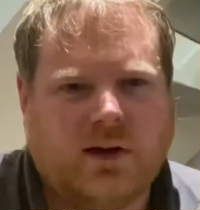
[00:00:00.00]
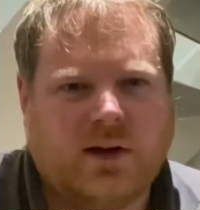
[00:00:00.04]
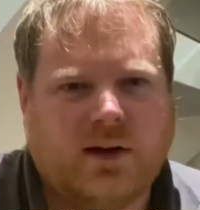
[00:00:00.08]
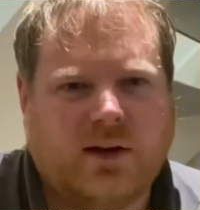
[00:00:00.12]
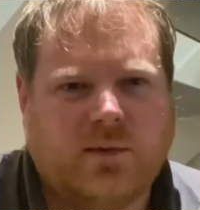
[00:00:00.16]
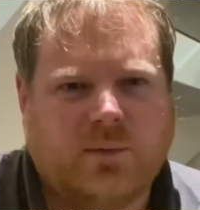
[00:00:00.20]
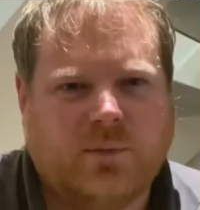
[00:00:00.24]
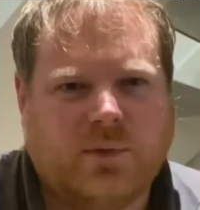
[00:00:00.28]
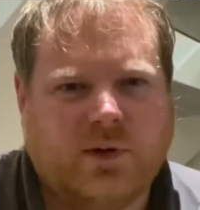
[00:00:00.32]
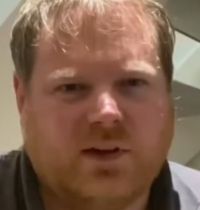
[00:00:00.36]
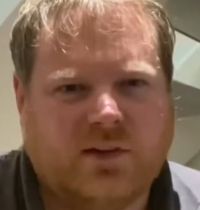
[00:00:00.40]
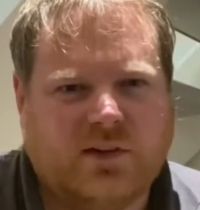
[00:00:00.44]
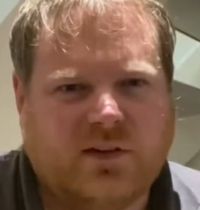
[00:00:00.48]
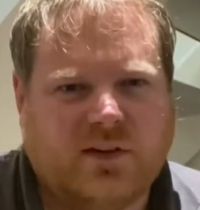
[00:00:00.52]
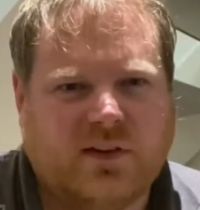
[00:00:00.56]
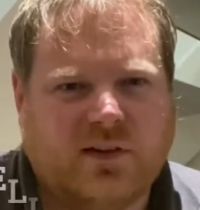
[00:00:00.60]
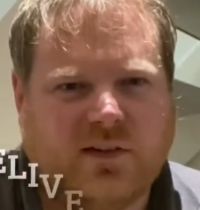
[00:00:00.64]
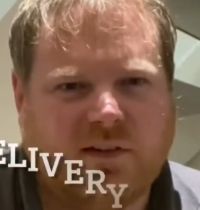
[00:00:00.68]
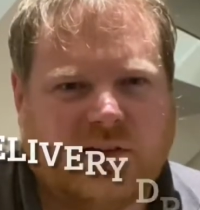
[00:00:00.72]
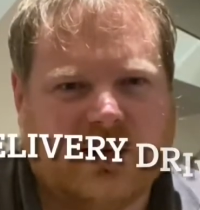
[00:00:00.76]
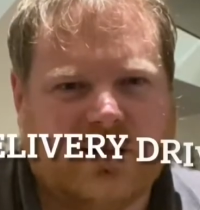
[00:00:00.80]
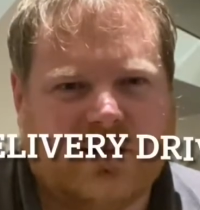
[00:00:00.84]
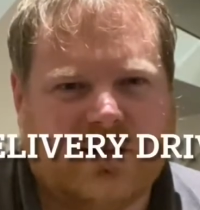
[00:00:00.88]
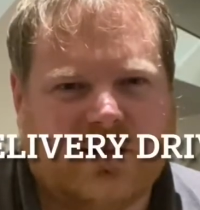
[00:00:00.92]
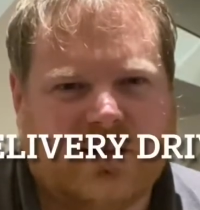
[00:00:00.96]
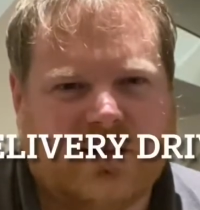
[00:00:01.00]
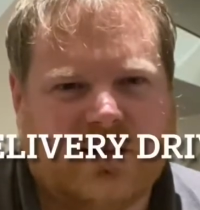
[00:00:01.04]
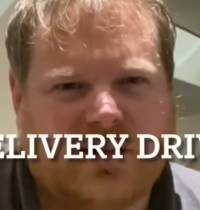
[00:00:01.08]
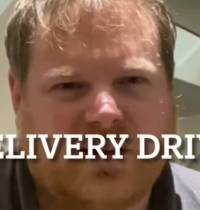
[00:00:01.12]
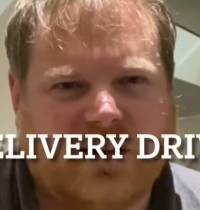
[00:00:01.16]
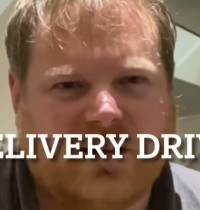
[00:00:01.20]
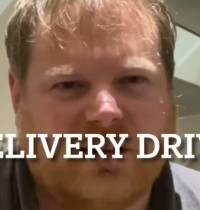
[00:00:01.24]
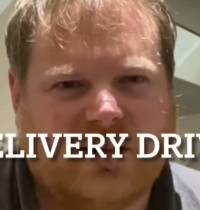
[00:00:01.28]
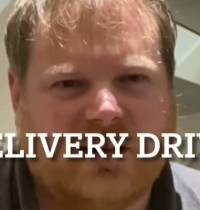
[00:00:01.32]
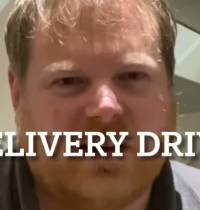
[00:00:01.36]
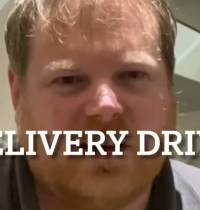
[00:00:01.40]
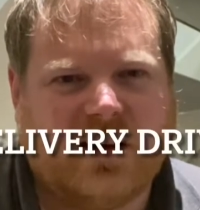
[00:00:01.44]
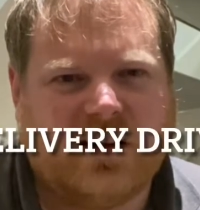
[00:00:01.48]
which is
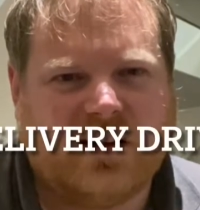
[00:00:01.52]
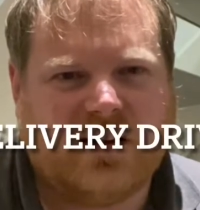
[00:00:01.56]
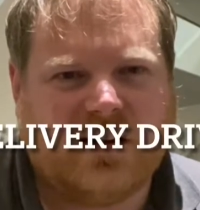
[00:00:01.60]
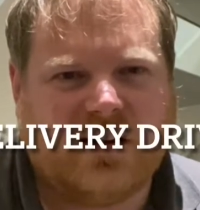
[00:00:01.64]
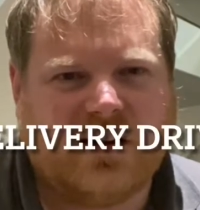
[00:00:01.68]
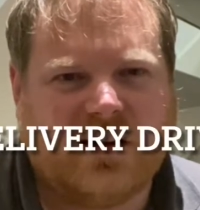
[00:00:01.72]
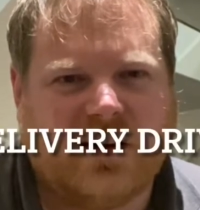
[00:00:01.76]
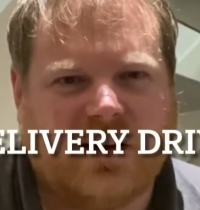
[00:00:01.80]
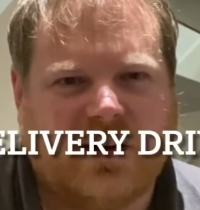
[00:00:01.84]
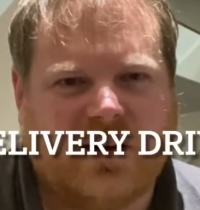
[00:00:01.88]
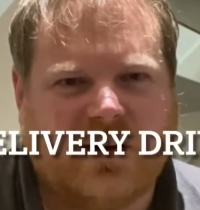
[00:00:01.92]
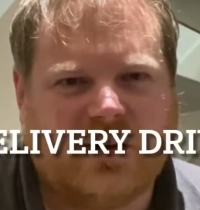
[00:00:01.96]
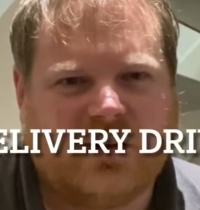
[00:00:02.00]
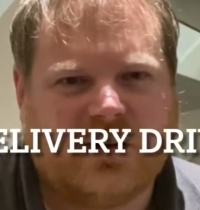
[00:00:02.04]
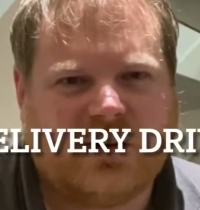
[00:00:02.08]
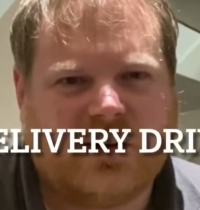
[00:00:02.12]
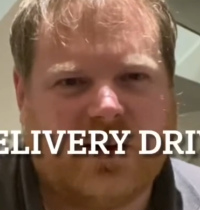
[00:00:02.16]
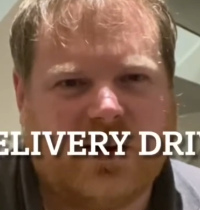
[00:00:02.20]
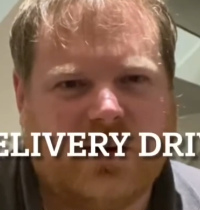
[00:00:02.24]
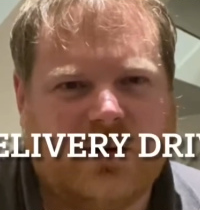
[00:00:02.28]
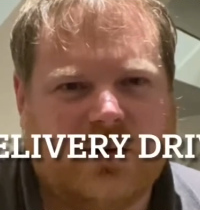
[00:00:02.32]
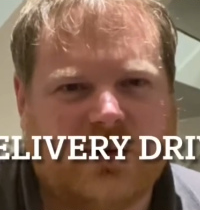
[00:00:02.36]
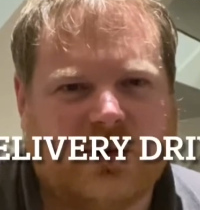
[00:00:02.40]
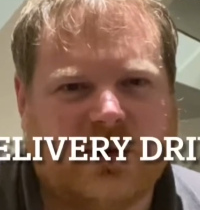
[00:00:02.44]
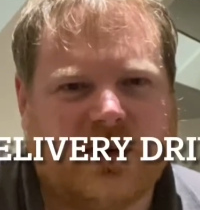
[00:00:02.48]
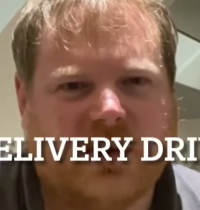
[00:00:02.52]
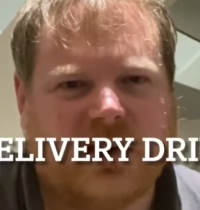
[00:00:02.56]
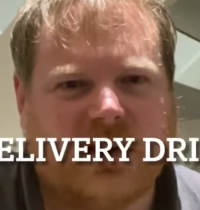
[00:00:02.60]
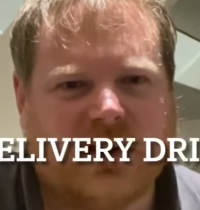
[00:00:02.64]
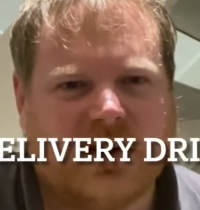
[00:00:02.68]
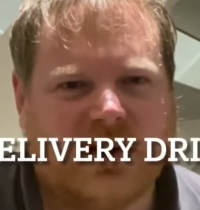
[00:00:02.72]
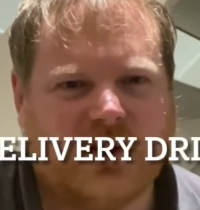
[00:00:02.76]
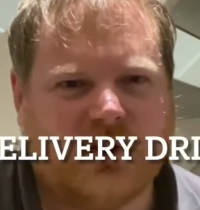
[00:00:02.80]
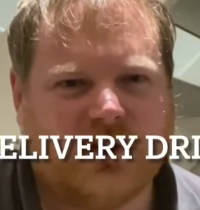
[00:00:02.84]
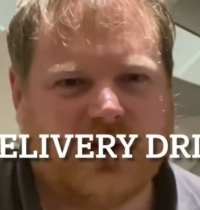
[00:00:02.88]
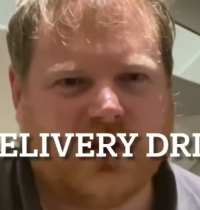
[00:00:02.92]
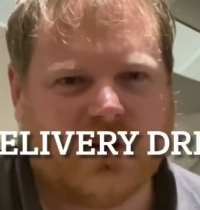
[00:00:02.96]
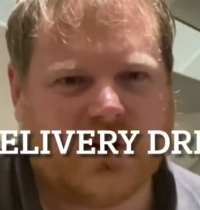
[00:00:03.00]
essentially like a Costco or something
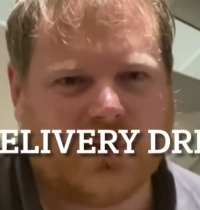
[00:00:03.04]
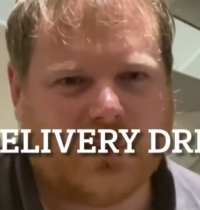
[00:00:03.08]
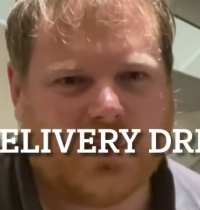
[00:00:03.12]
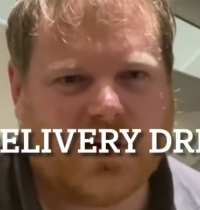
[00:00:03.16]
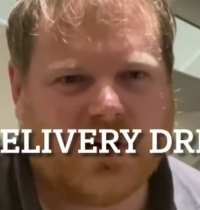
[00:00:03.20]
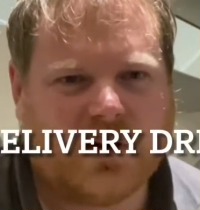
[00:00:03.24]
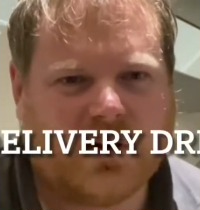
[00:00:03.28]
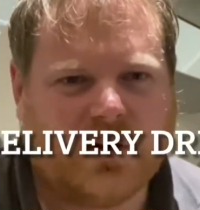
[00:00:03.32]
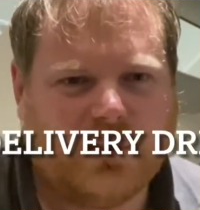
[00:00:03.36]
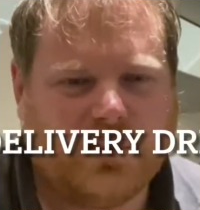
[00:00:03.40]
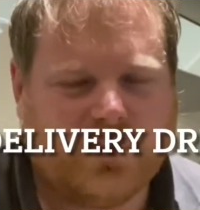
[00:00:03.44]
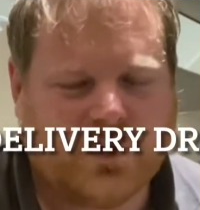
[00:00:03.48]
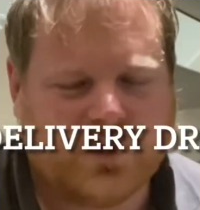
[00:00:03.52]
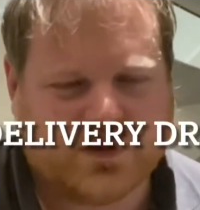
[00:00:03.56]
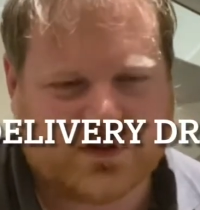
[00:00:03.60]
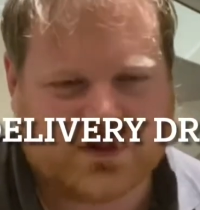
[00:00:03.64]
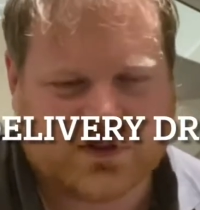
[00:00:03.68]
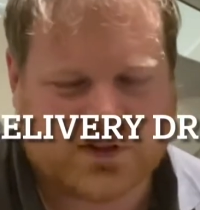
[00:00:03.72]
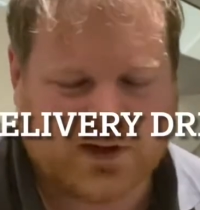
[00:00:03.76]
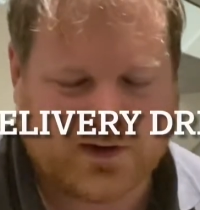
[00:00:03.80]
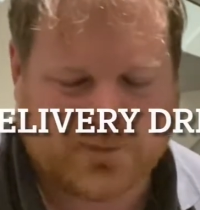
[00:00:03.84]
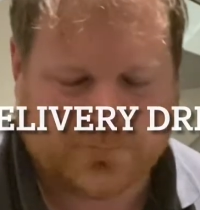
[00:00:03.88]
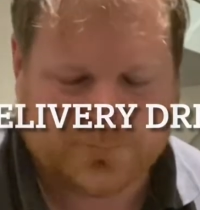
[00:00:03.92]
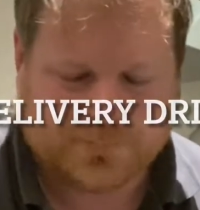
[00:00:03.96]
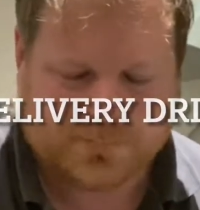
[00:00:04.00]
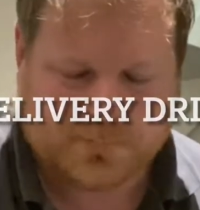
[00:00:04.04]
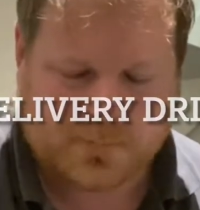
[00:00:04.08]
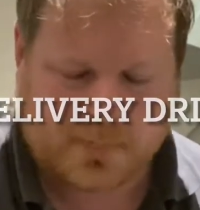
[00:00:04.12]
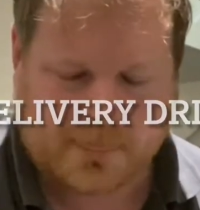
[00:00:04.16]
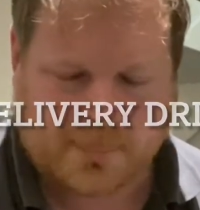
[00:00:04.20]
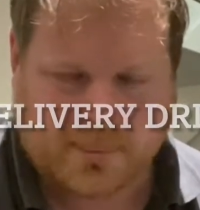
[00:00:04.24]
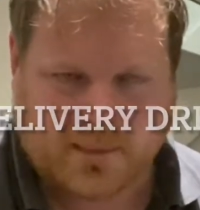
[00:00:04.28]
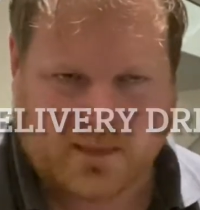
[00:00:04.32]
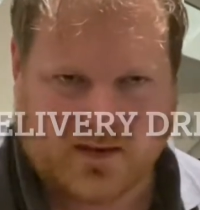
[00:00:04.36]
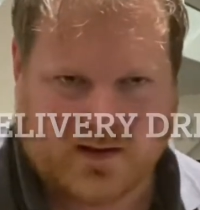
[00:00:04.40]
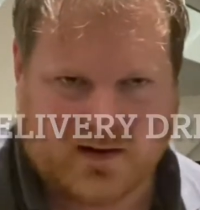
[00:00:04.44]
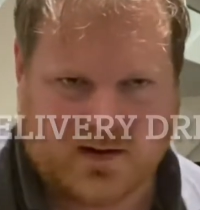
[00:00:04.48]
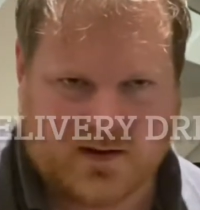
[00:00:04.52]
if you're an American watcher,
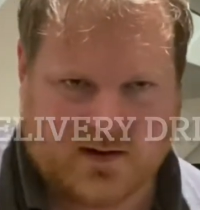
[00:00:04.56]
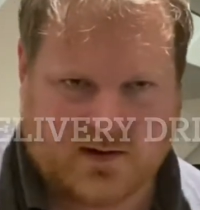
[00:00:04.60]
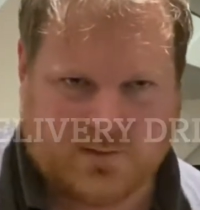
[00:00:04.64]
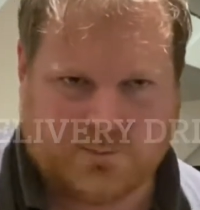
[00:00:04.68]
and